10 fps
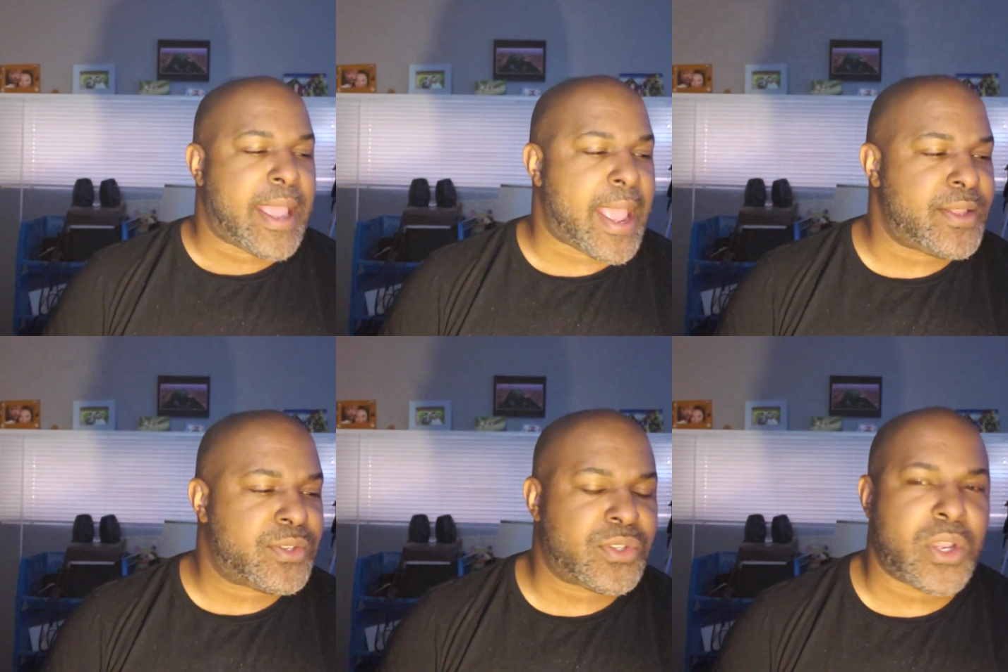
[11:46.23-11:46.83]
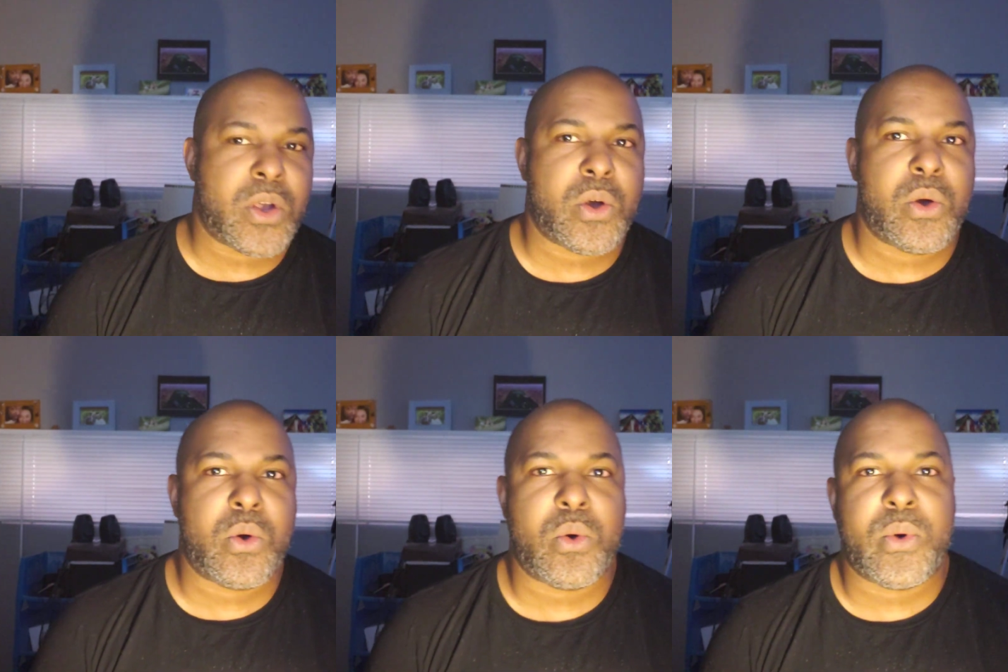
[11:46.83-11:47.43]
And
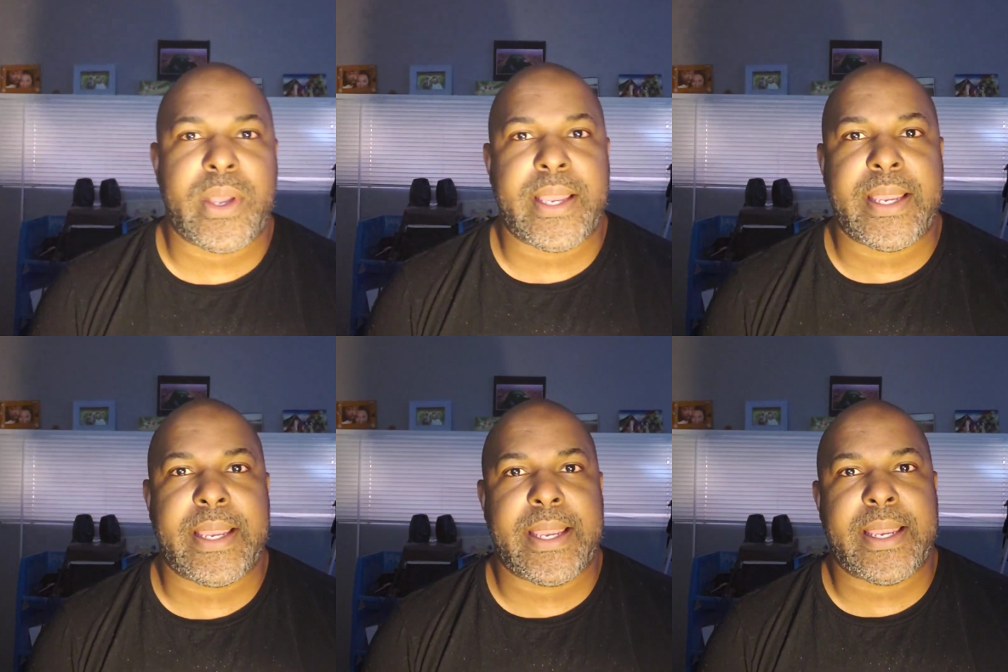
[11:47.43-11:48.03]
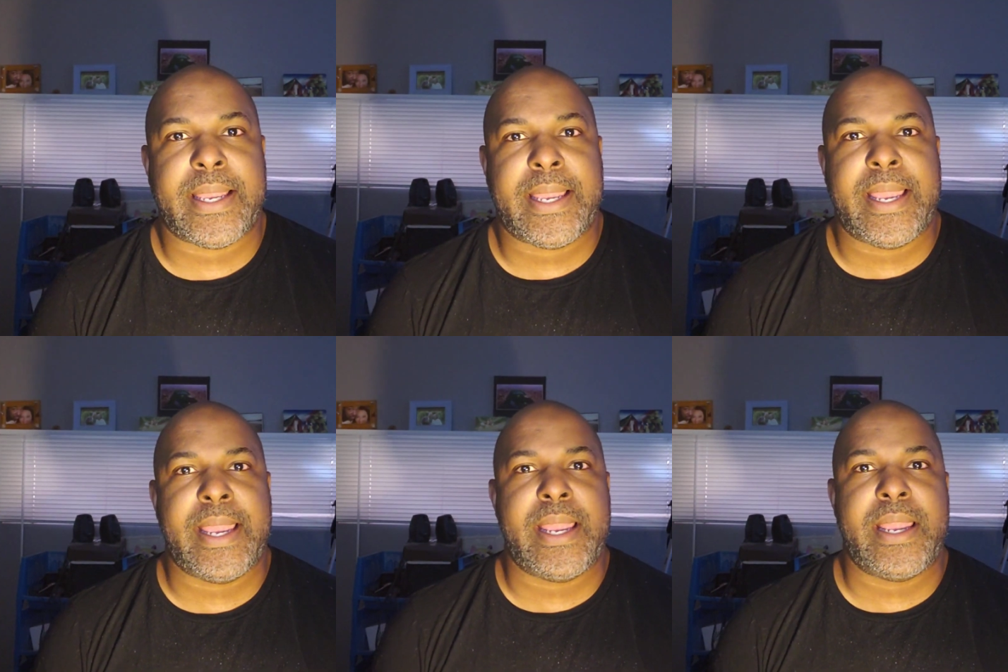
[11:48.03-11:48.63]
so
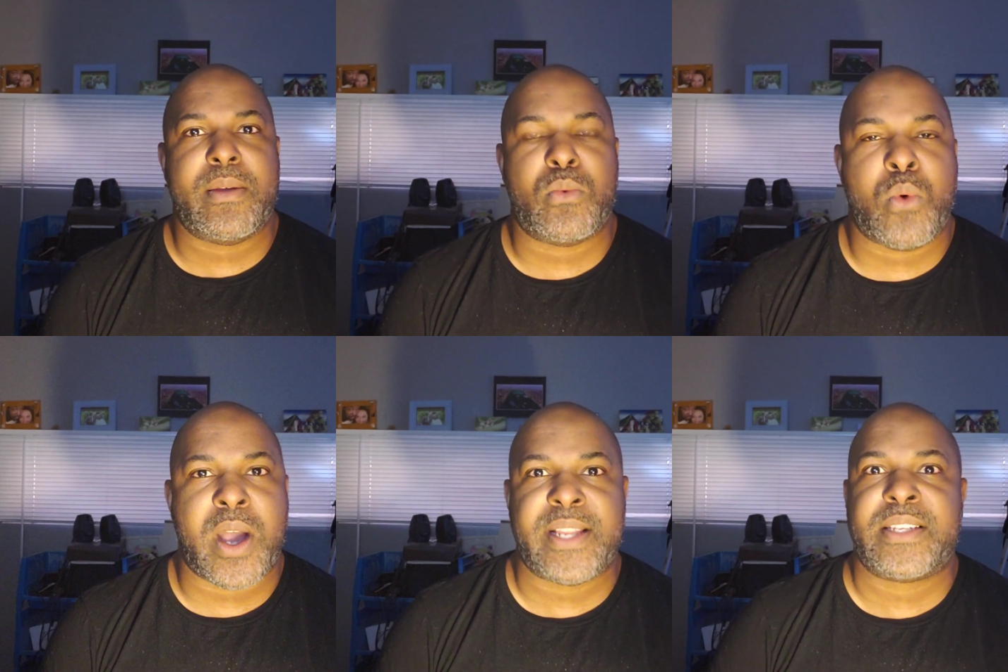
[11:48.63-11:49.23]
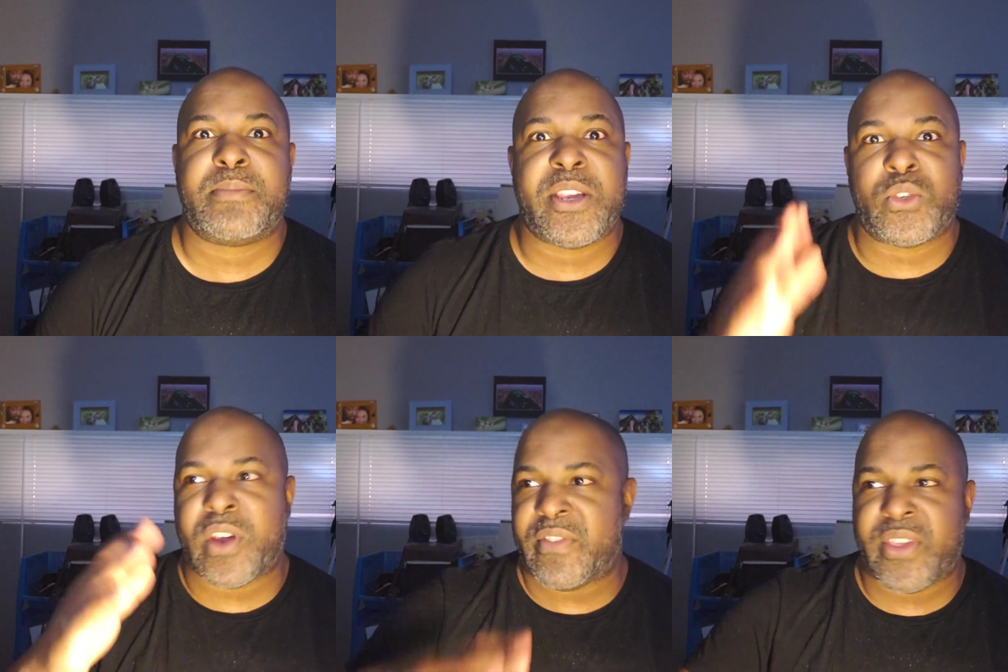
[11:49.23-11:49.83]
he wanted to make
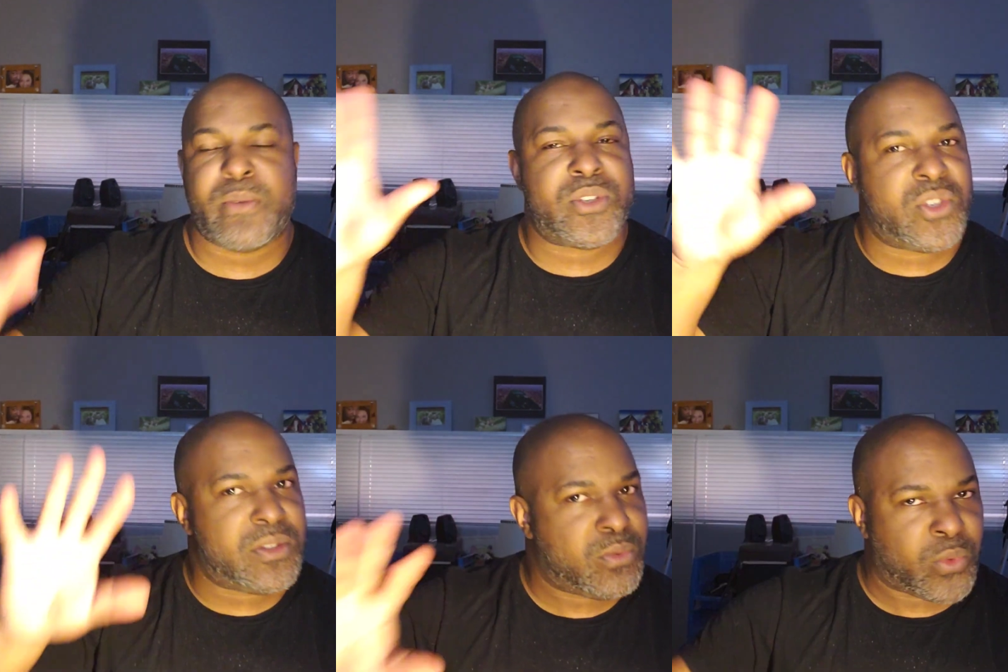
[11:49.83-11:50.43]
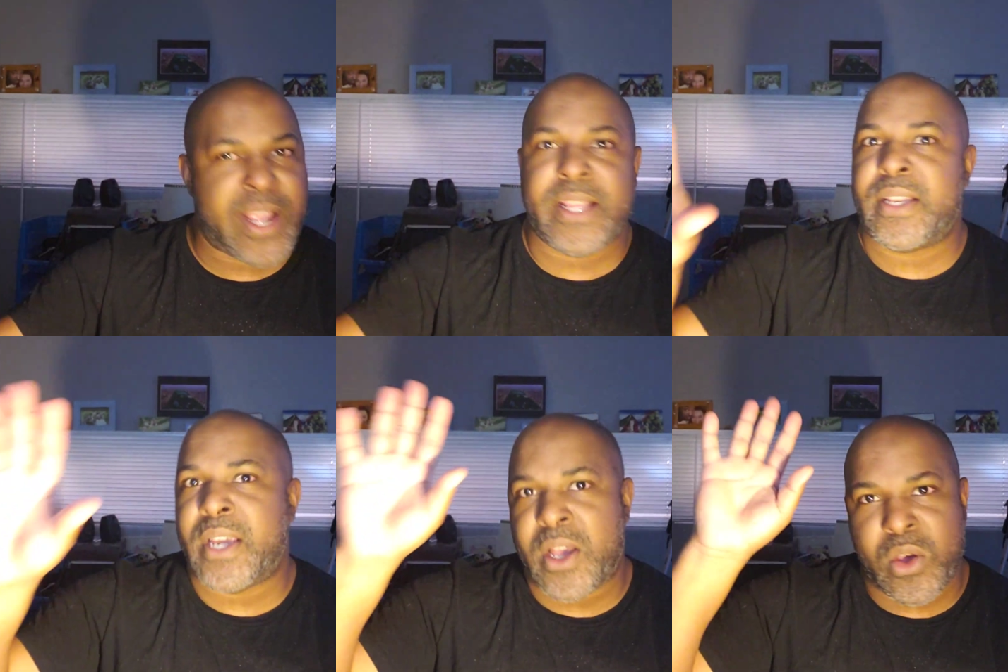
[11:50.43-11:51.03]
sure everything was just ready
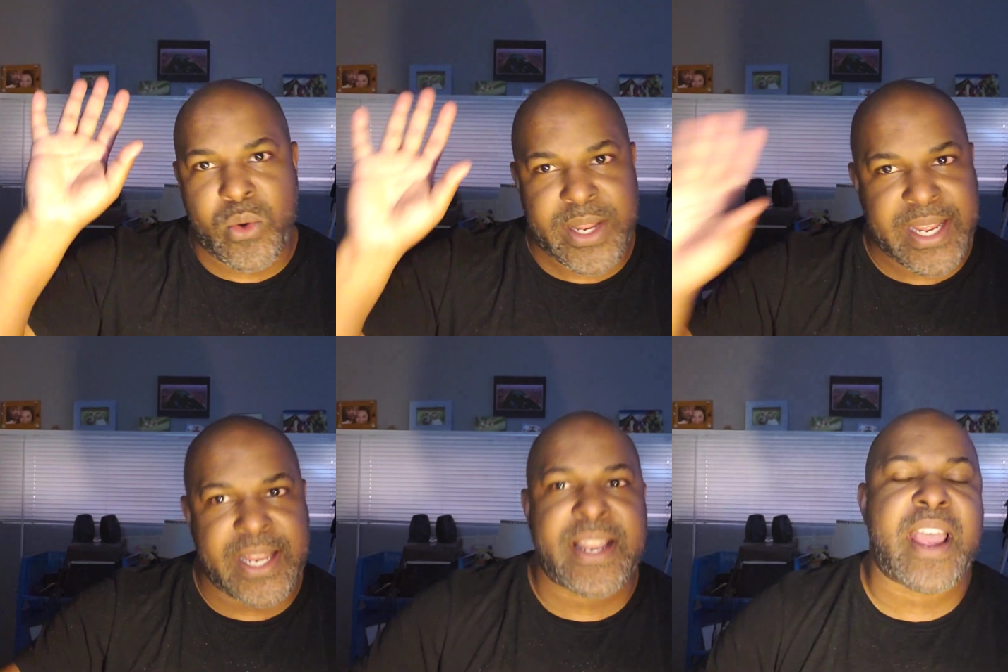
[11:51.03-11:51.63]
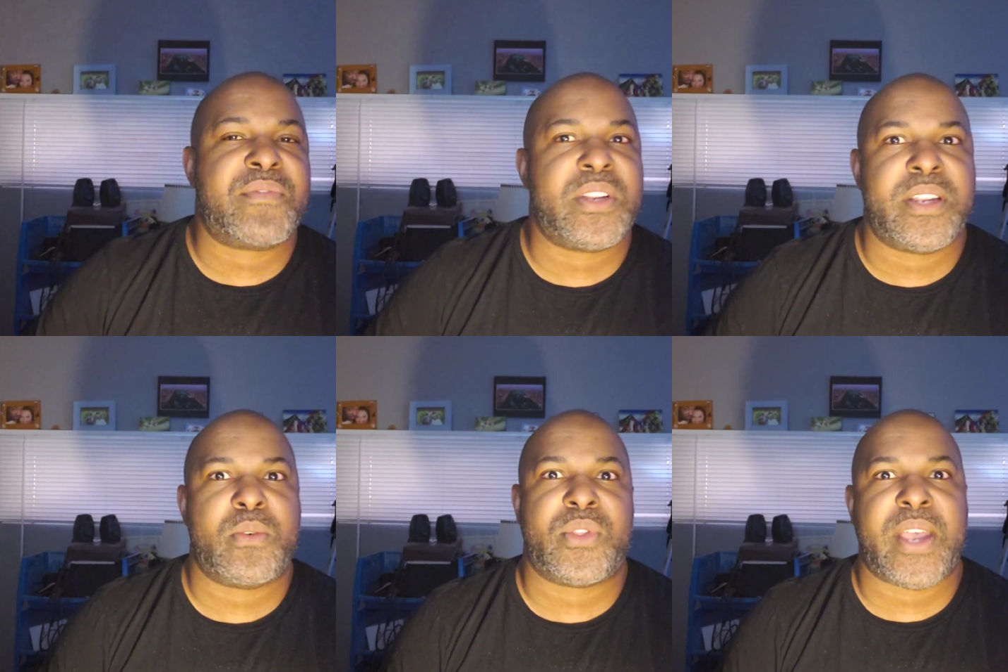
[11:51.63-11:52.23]
to go and he didn't have to
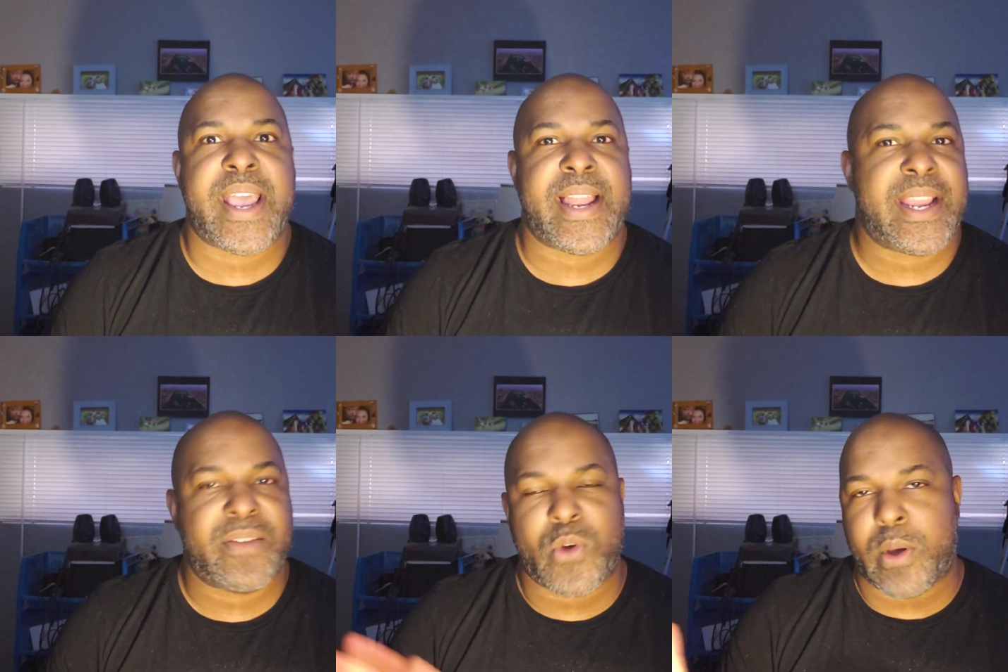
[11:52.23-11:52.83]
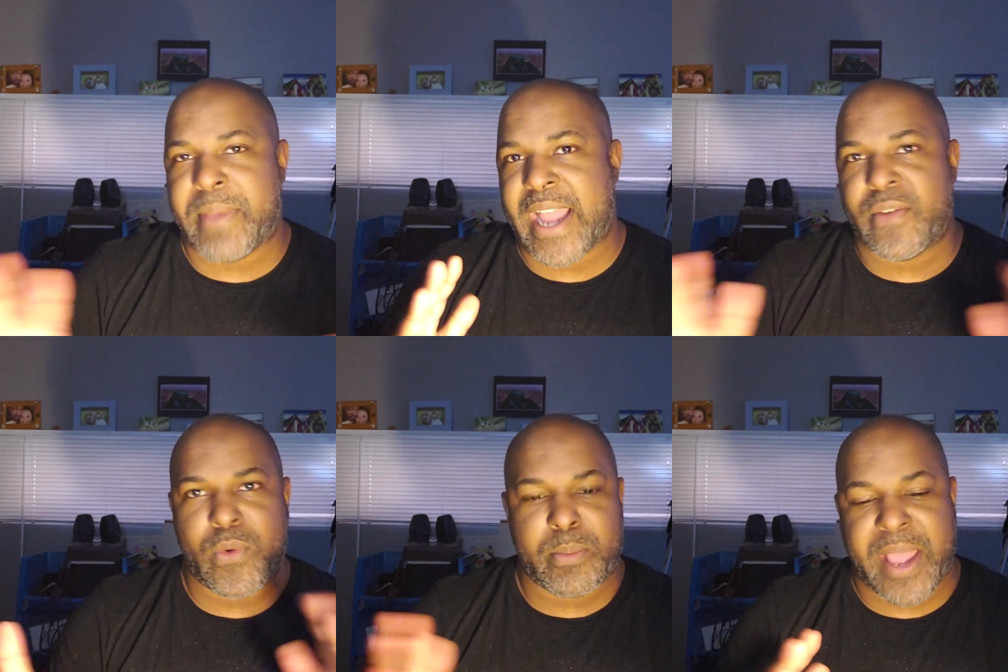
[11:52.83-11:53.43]
deal with the headache of going
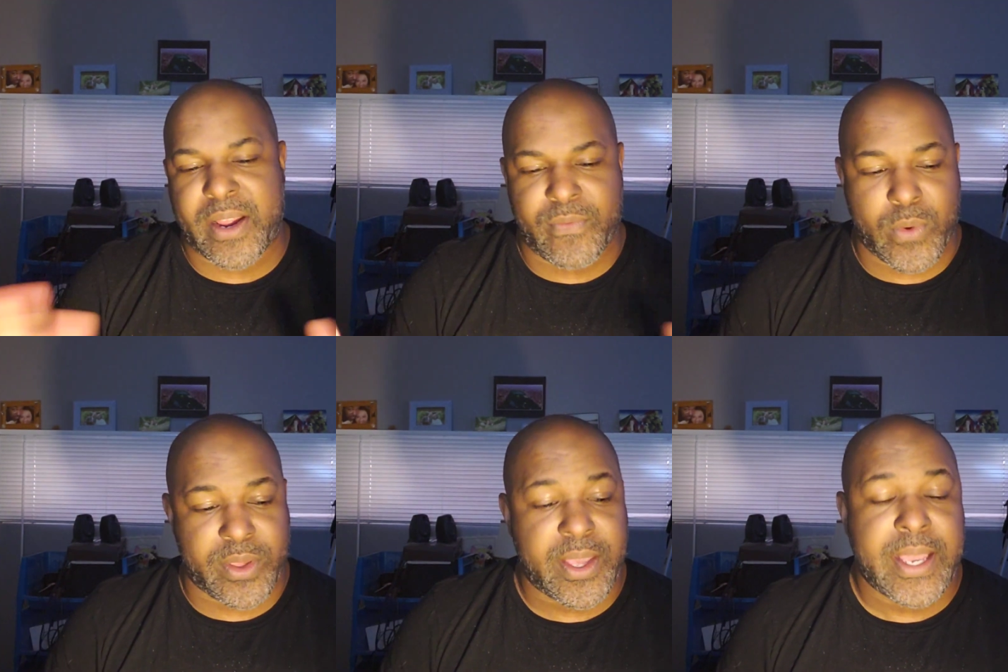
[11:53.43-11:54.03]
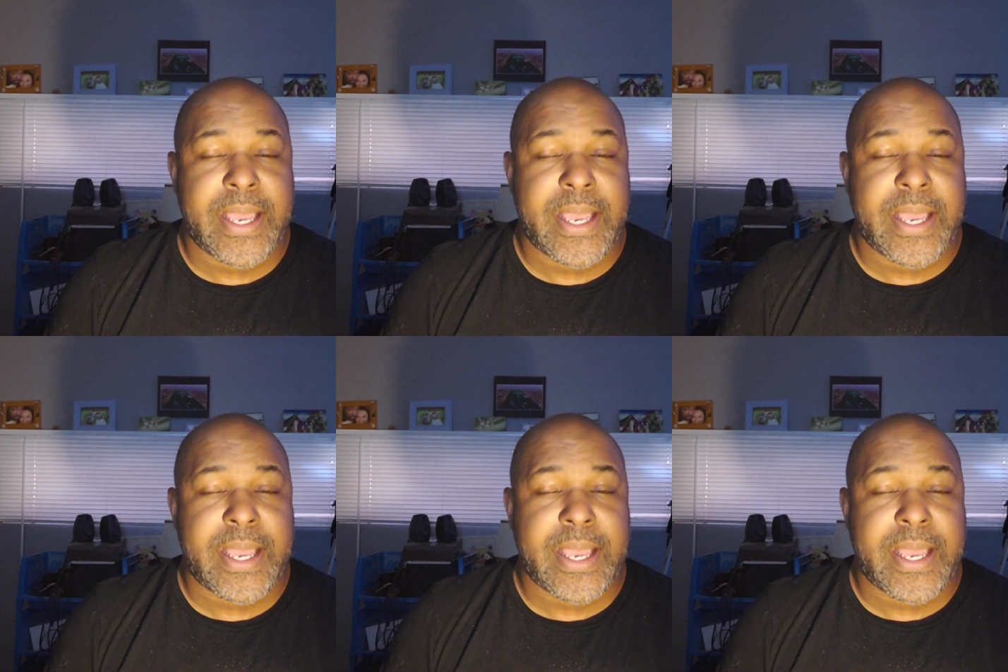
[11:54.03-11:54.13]
back and forth.